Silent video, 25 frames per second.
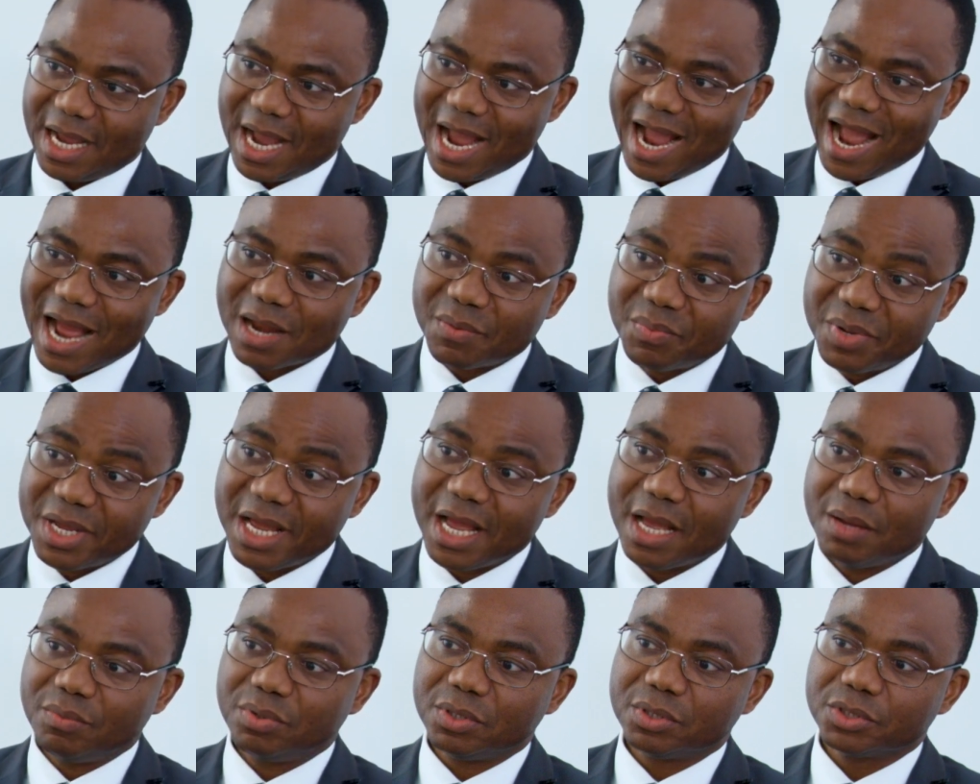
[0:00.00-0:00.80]
and be
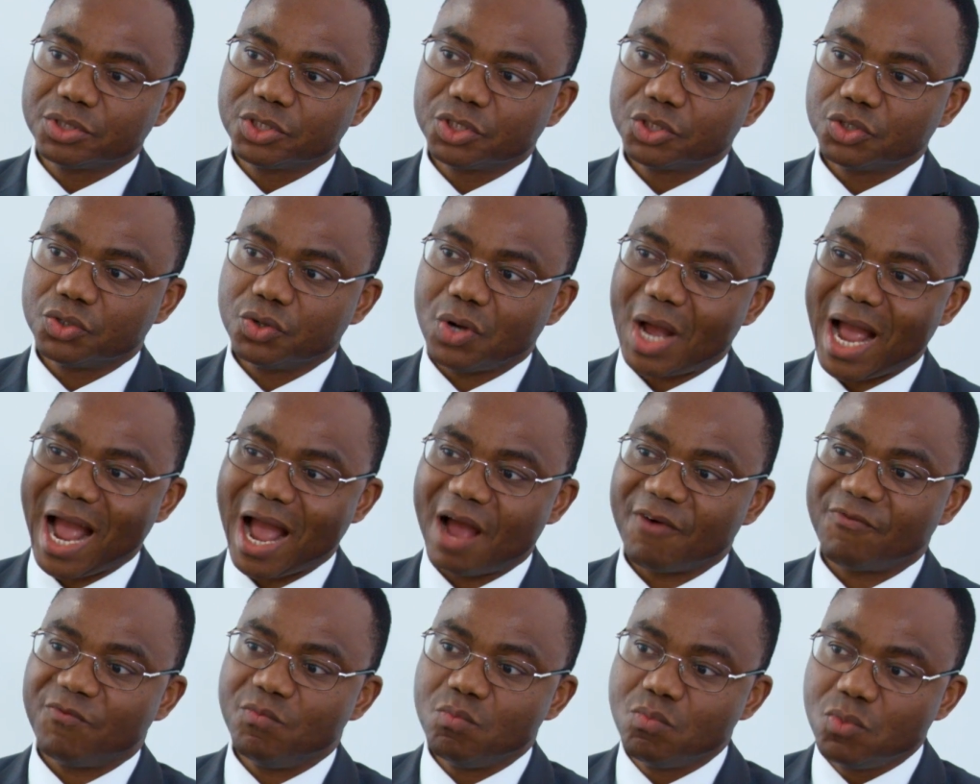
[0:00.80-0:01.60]
able to
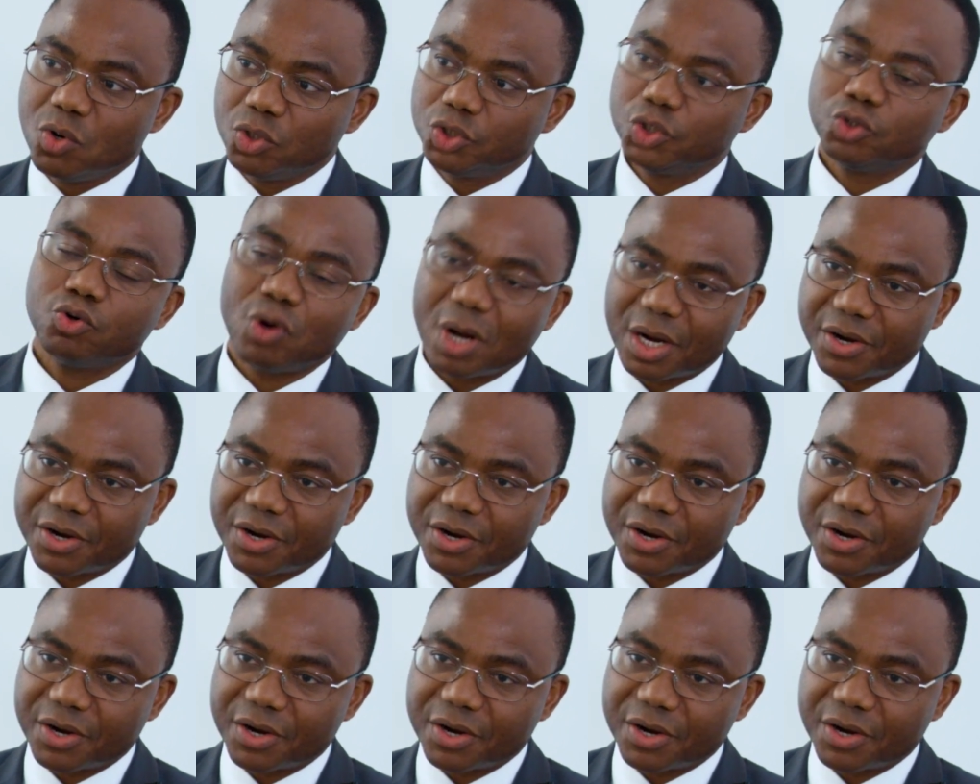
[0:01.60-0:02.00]
have mutual